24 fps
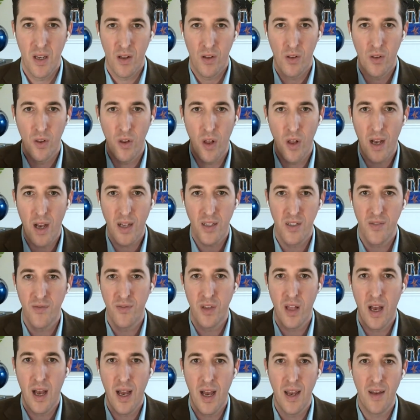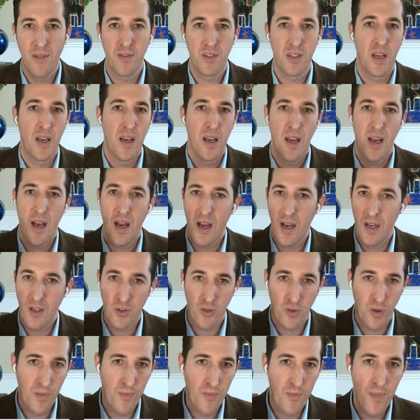Loss of lives, a
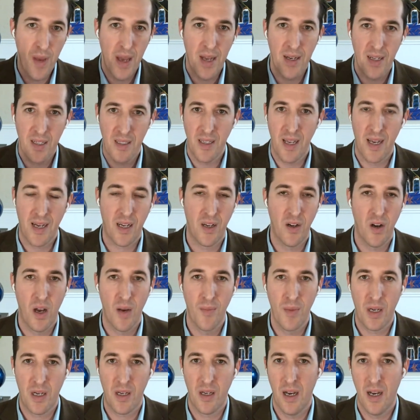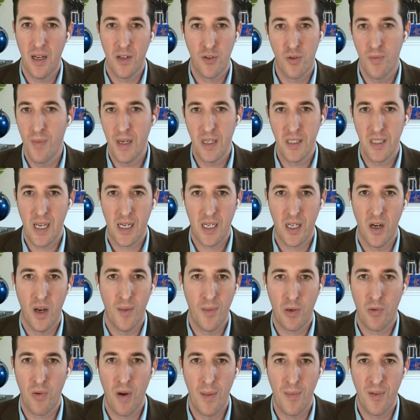tremendous economic
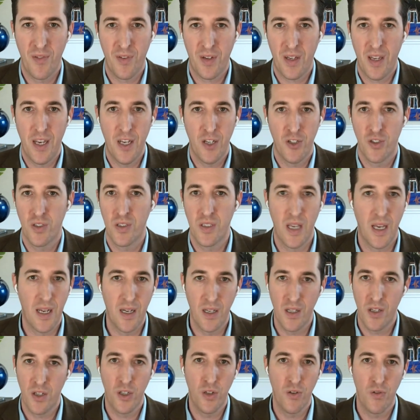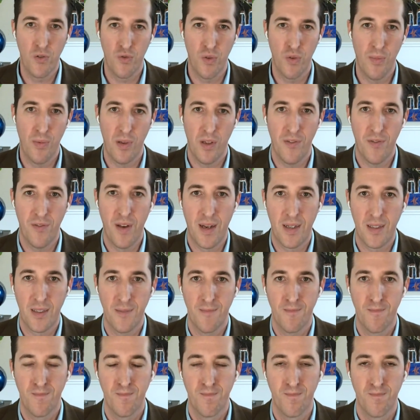ramifications, and a huge ripple effect.